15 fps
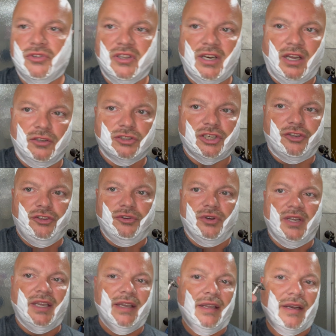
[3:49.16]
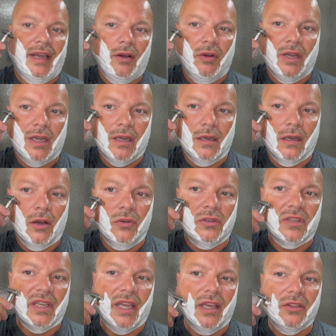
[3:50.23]
it, I'll show you again how it goes
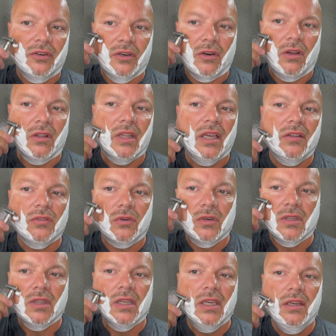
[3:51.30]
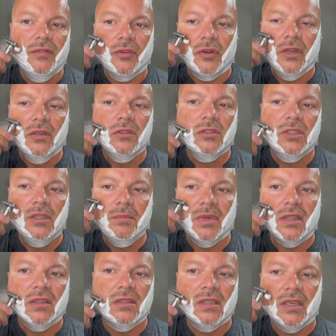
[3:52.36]
together and all that sort of thing if you're interested.
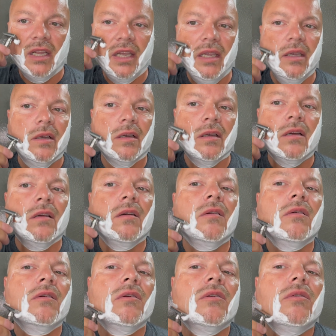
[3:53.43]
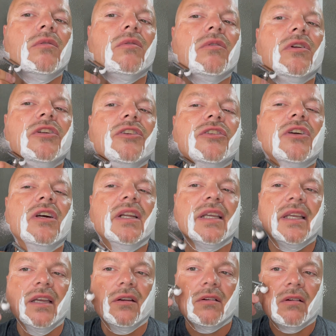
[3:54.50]
But today, we're just gonna
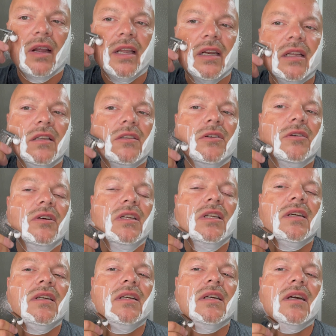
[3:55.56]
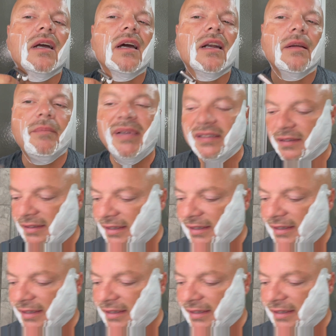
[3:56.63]
get right into it. I had a busy